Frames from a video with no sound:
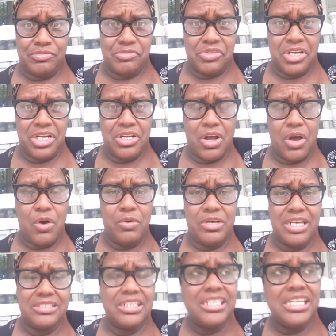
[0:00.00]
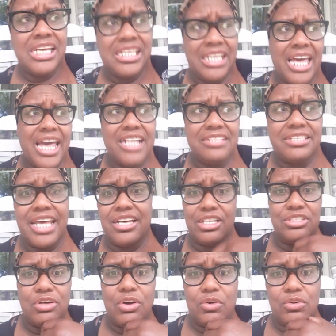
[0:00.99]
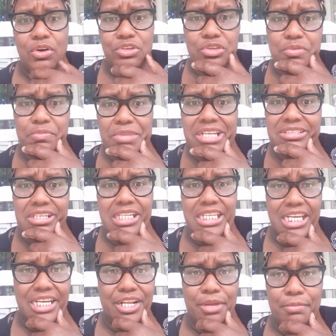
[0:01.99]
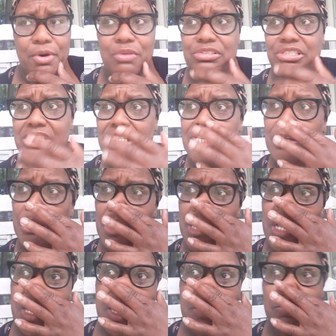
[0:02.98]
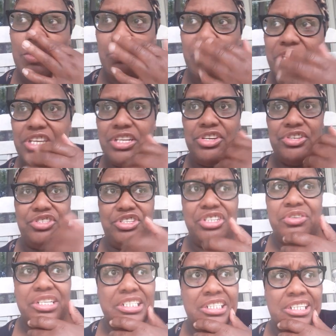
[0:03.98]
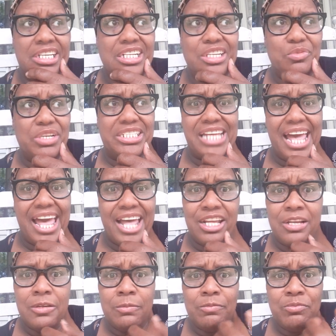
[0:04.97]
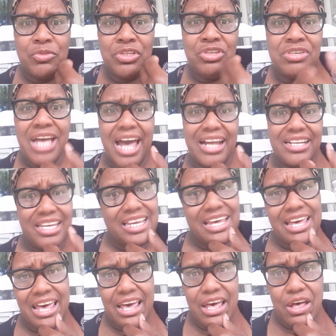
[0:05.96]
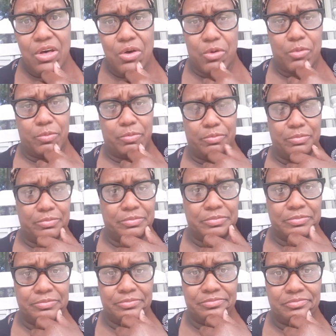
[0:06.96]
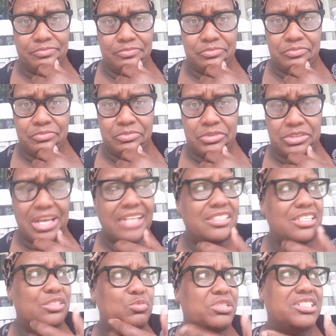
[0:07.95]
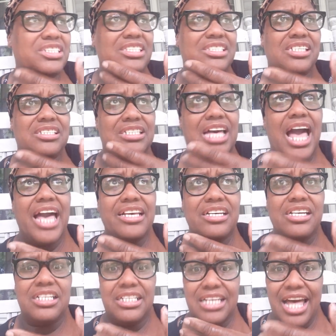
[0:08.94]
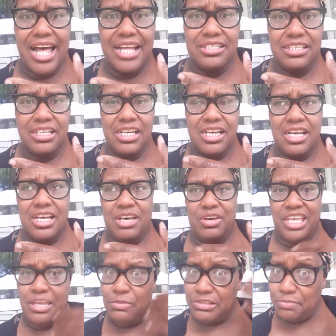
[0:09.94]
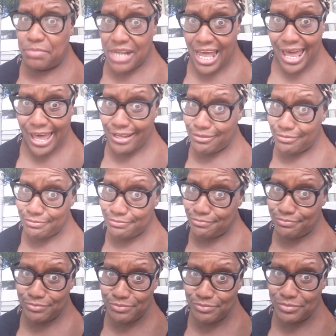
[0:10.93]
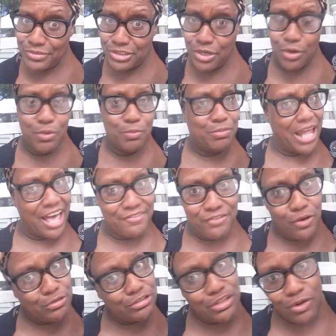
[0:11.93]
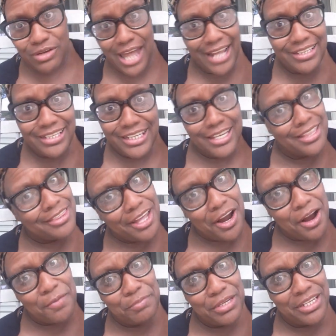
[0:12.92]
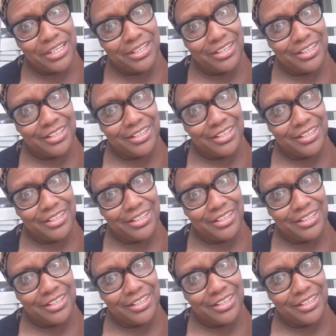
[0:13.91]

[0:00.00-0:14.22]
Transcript: You know, because it, it can take a toll on you mentally and emotionally. But when you're doing dealing with that, you got to get help. So I just wish that this guy could have got. He was black, so black folks don't like to get therapy.